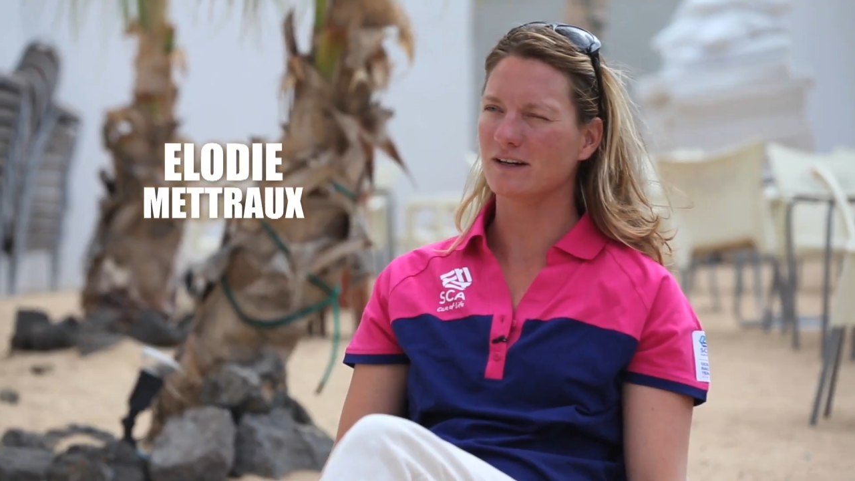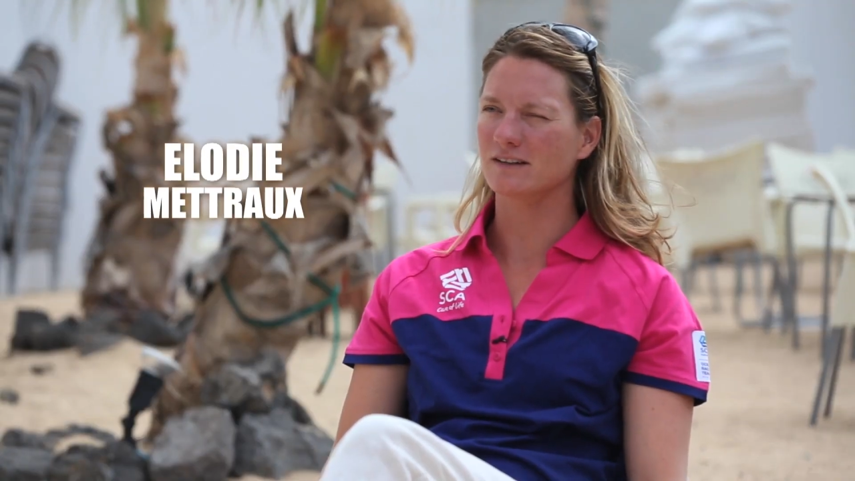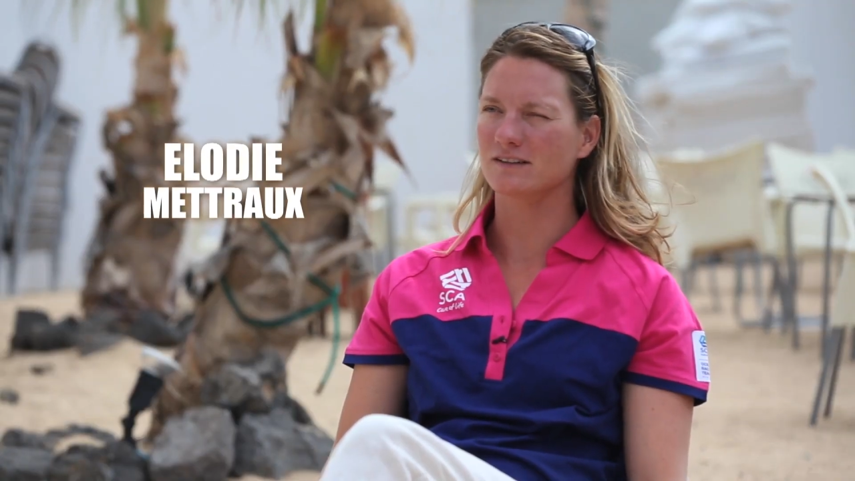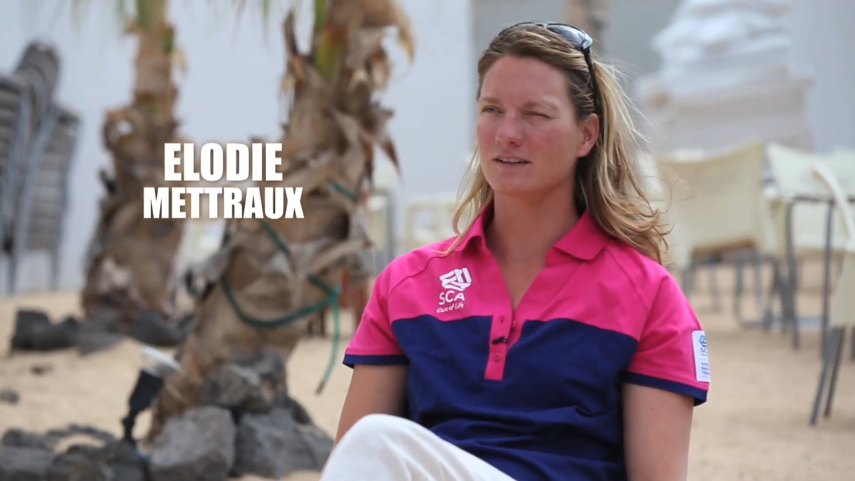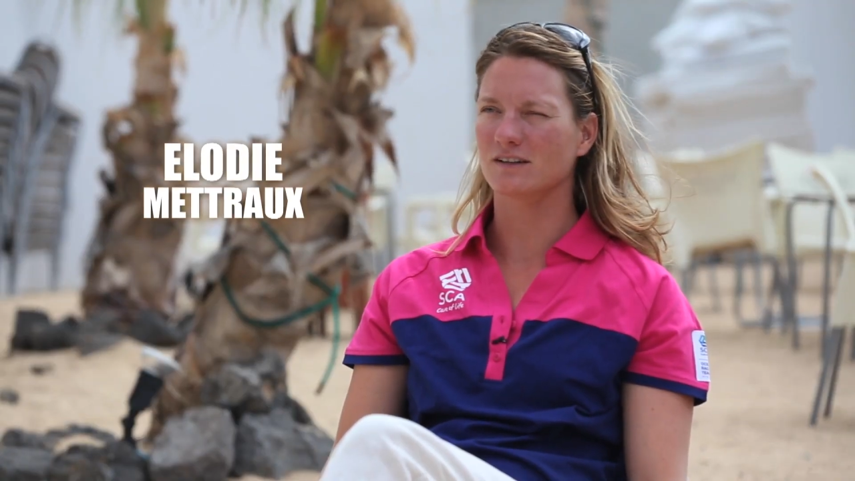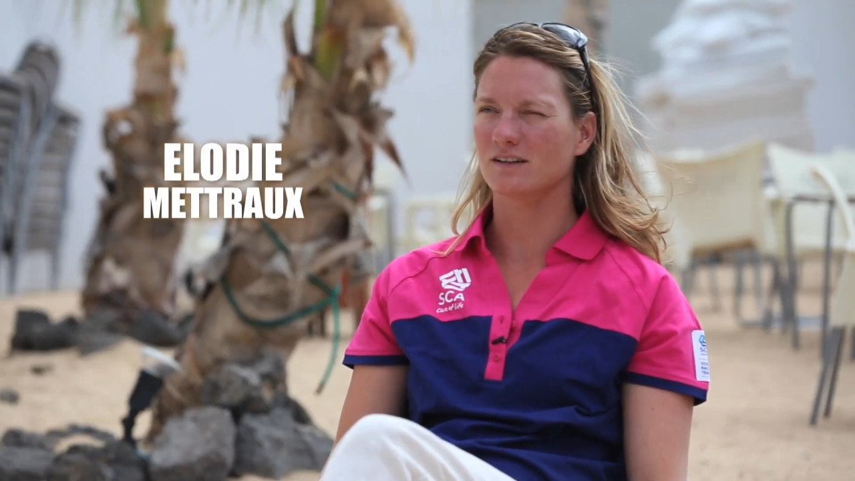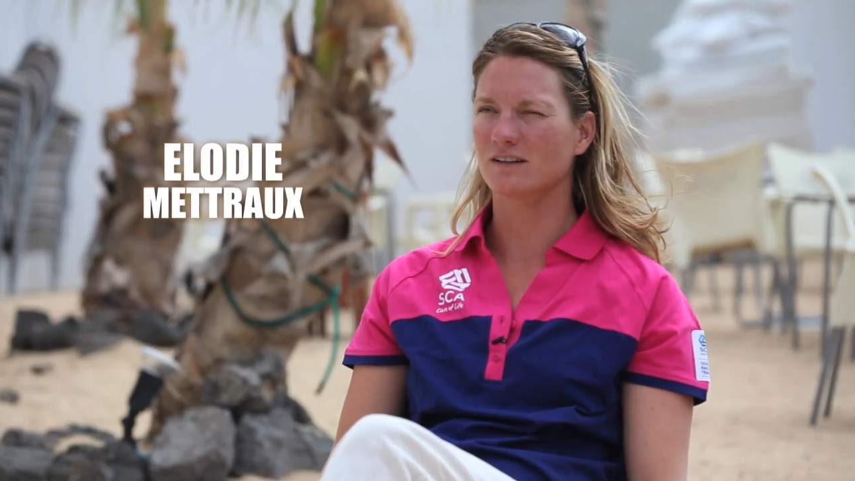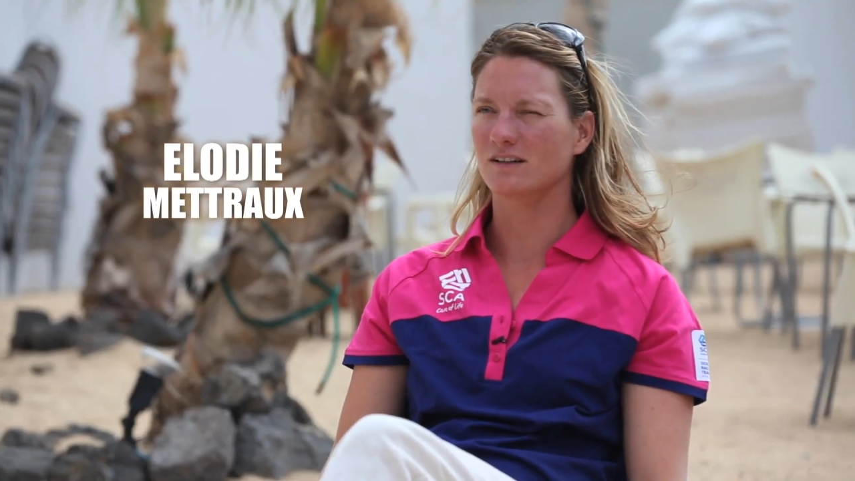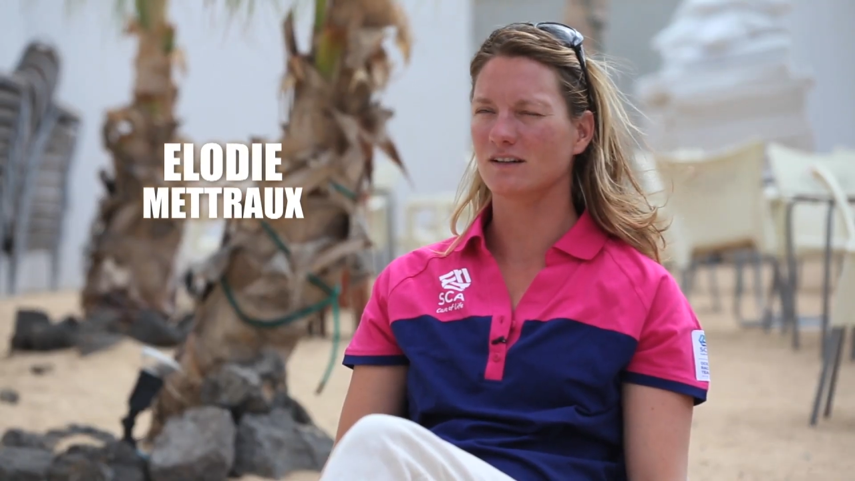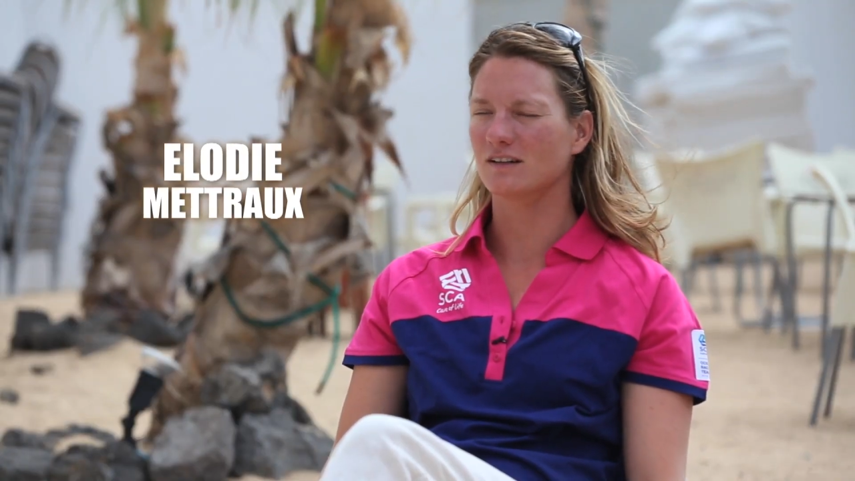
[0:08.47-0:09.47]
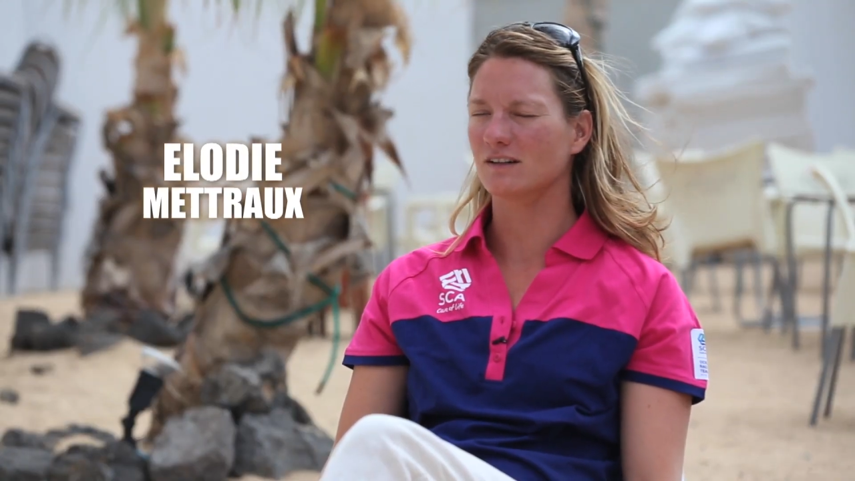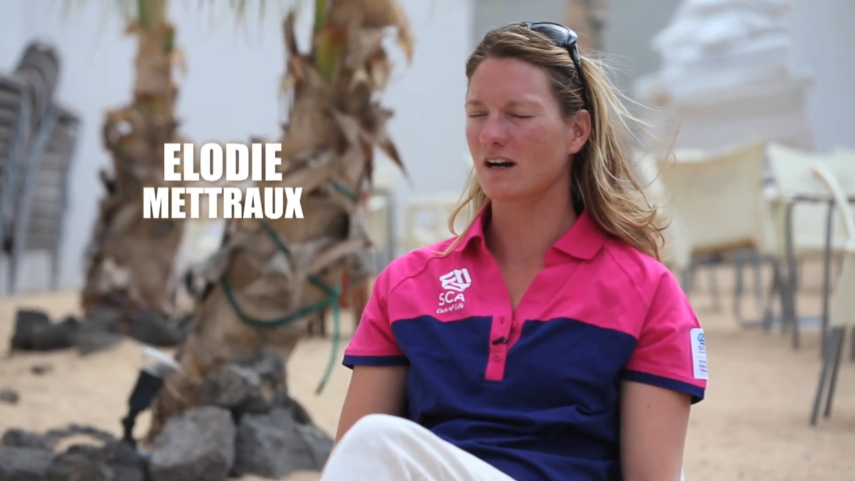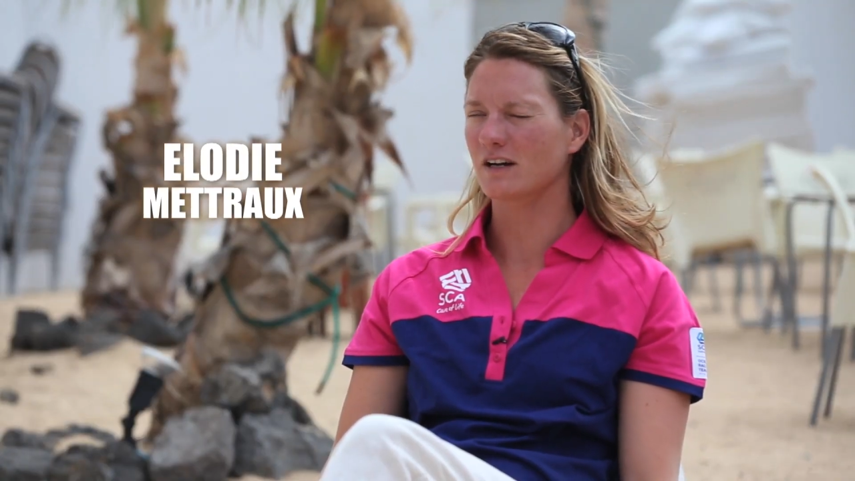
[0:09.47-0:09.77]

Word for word: and uh,